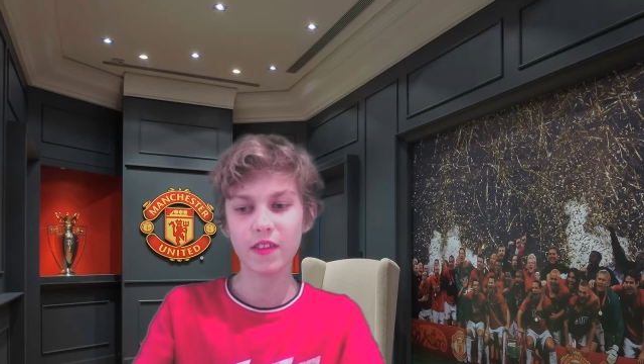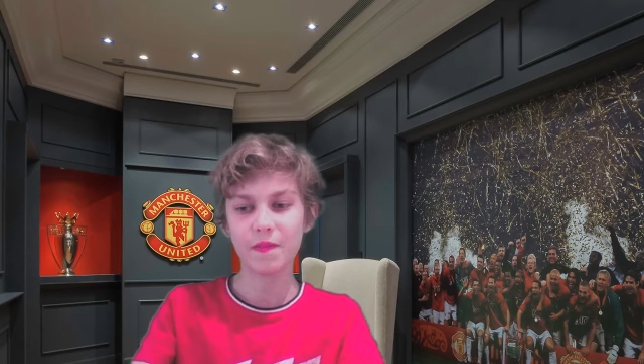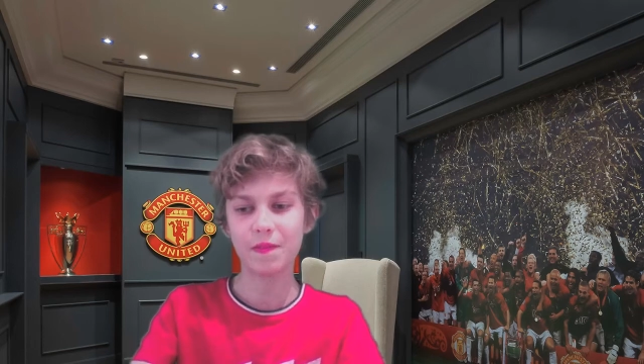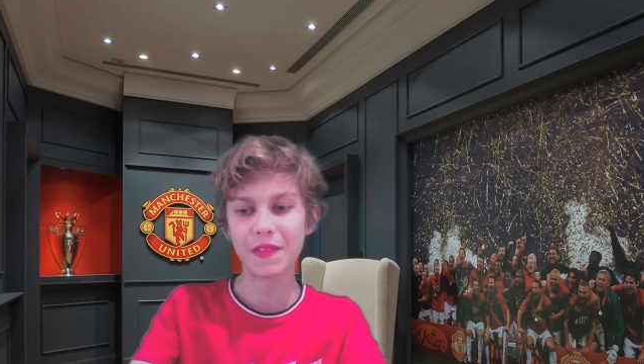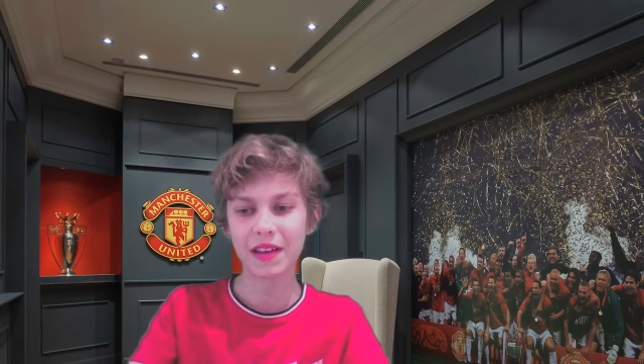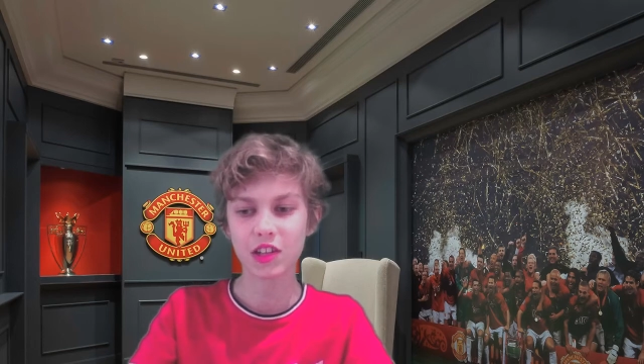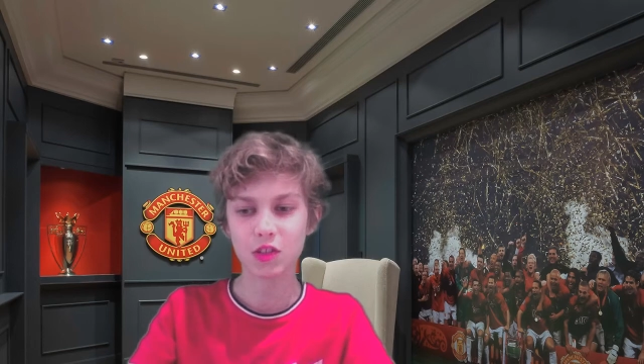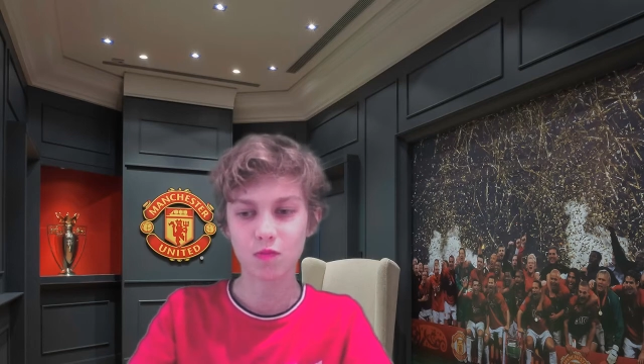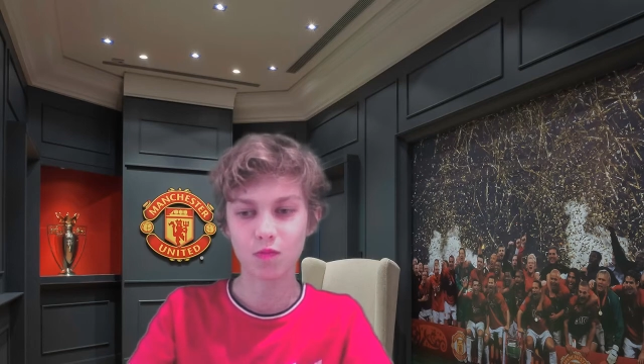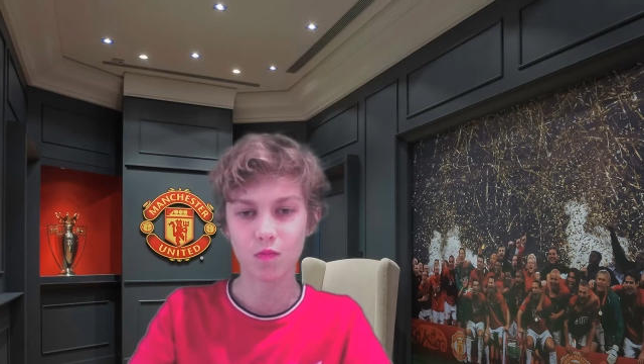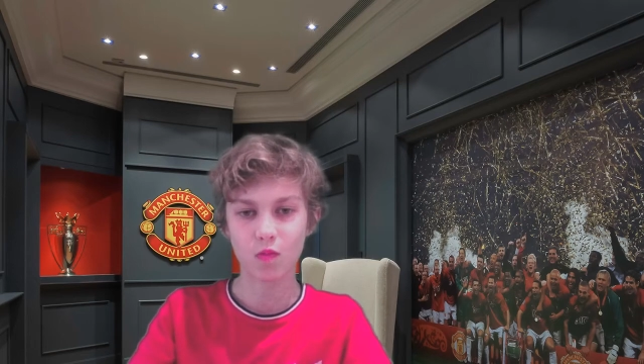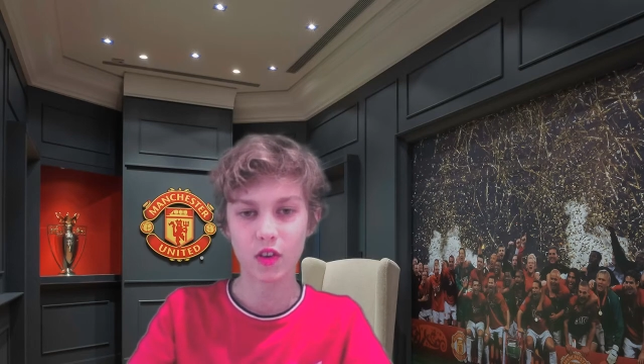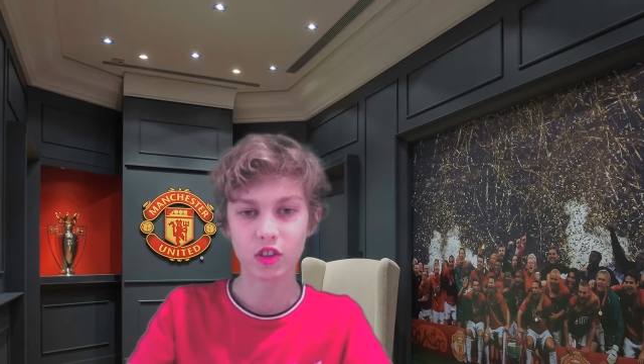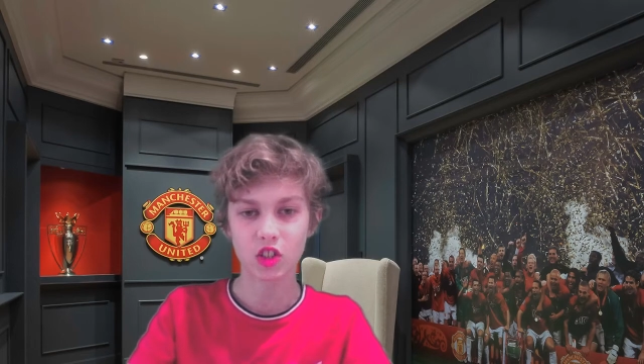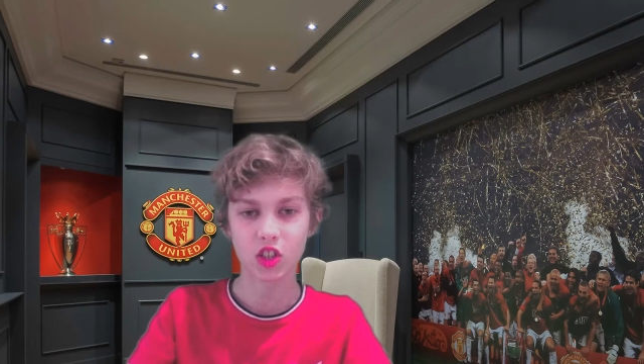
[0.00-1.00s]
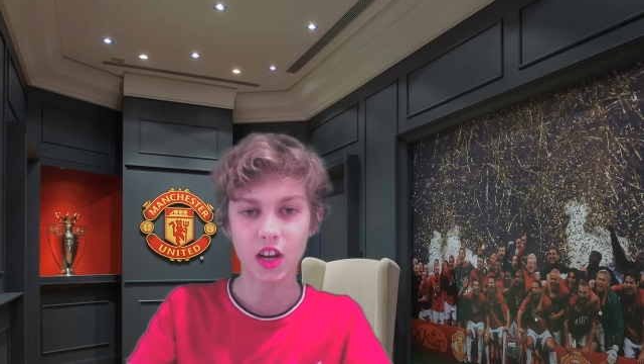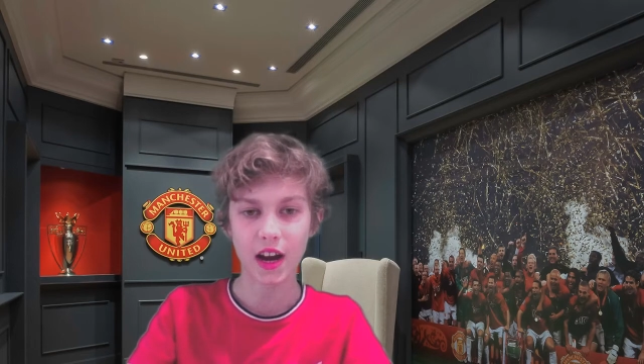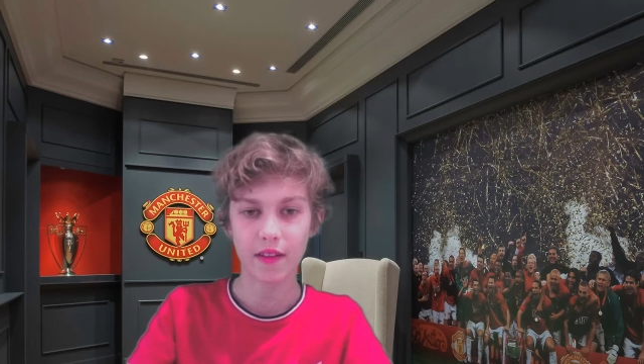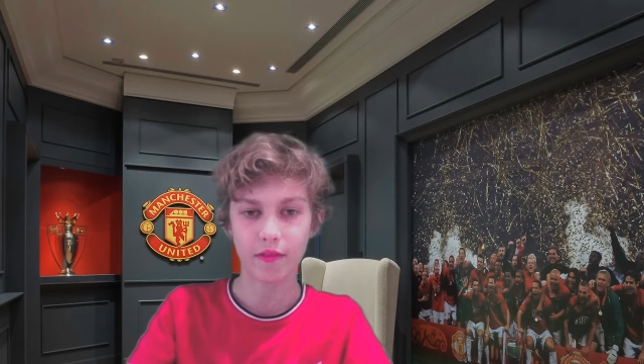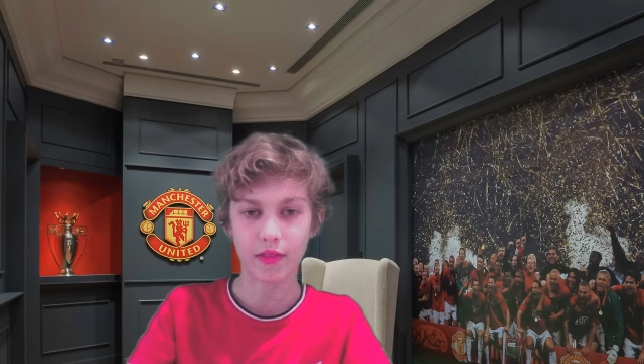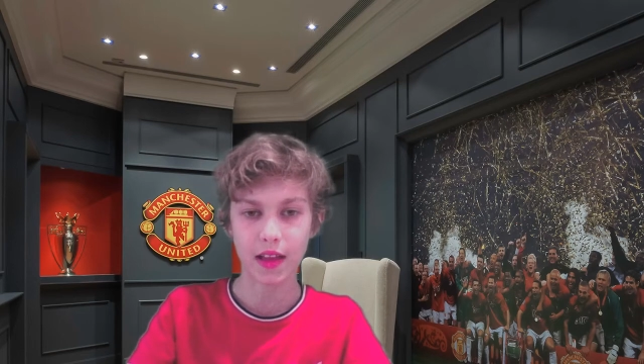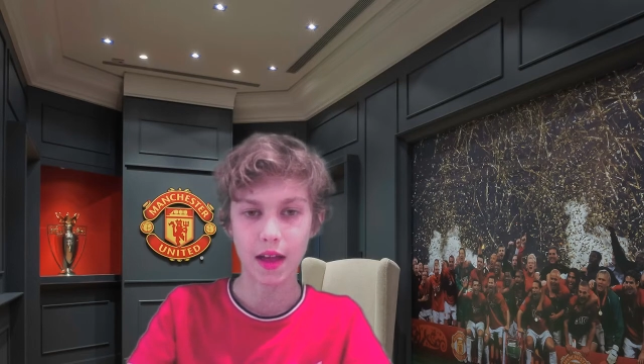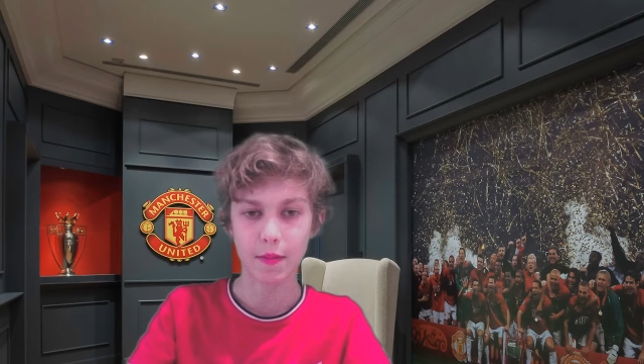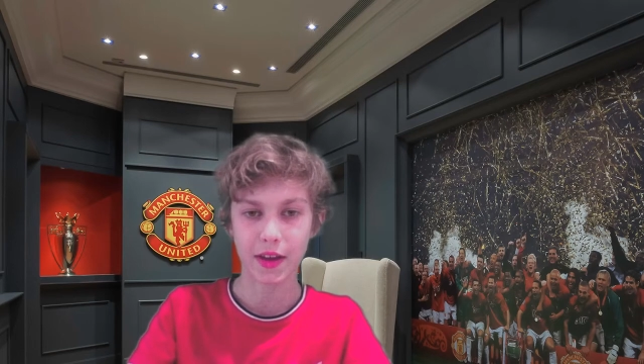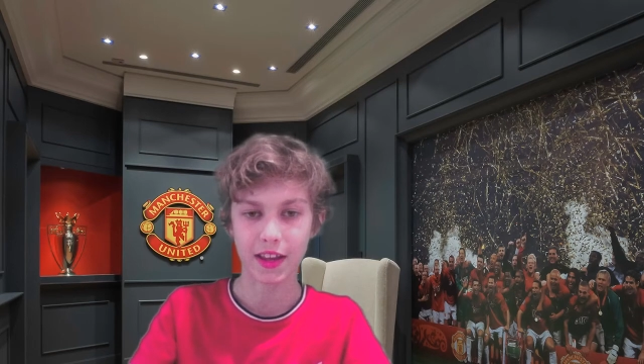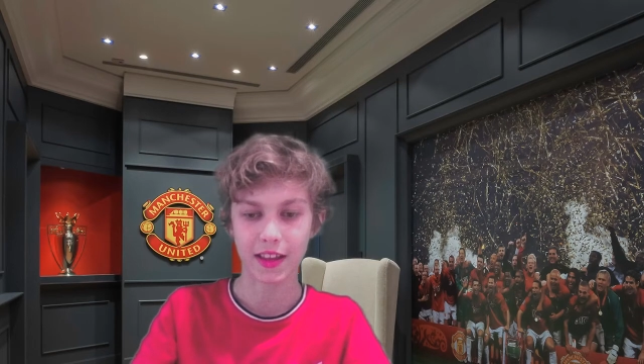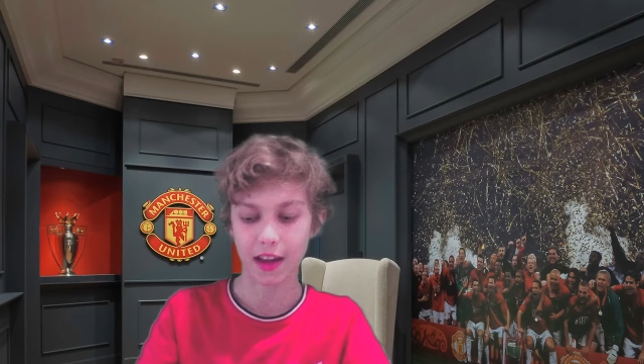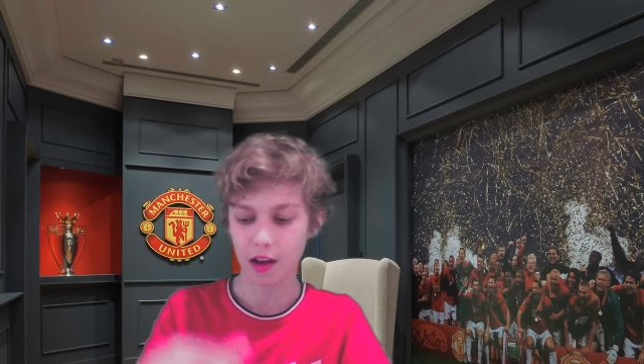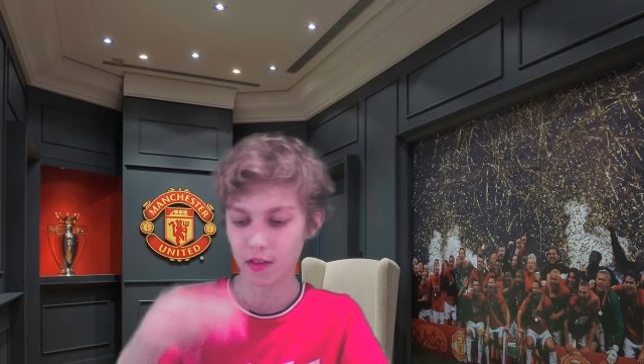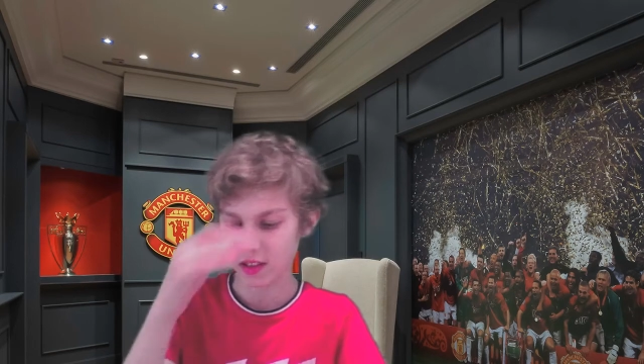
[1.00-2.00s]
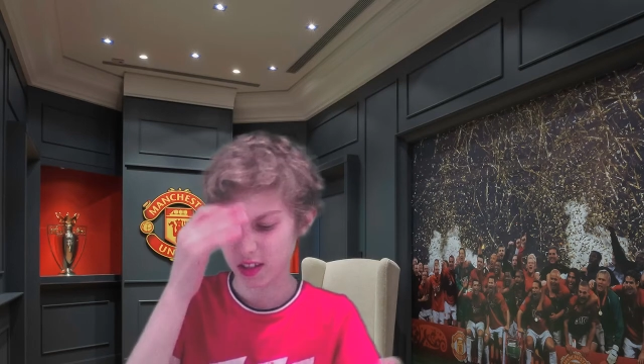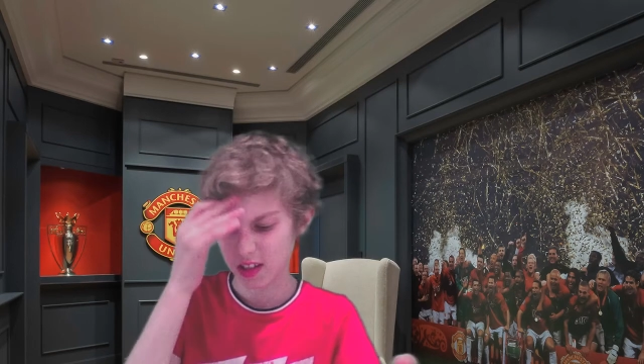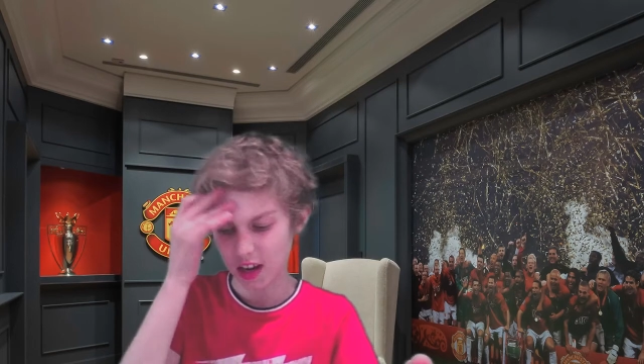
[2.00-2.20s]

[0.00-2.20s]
the things which have let me down is